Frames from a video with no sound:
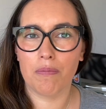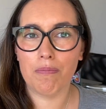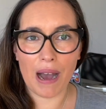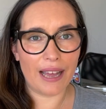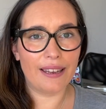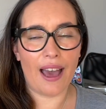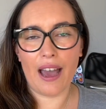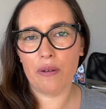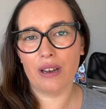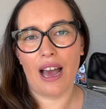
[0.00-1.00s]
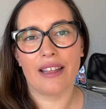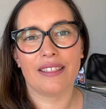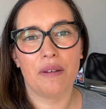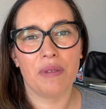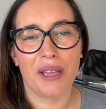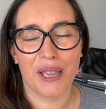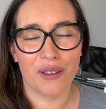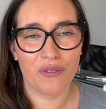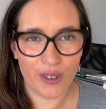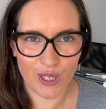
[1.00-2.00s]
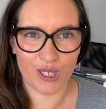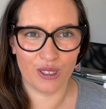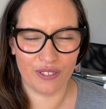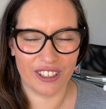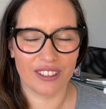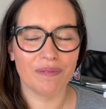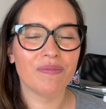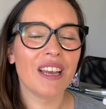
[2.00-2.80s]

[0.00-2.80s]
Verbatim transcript: but I will add them in the future if not.